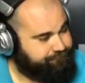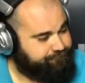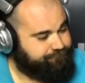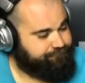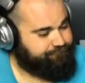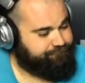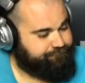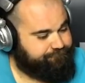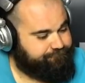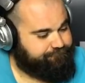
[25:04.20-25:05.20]

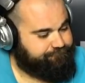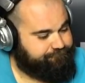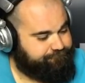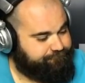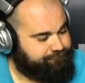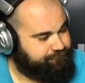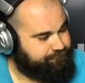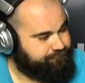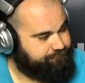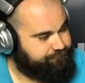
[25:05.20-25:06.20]

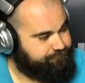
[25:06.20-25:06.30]
No words are spoken by the person on screen.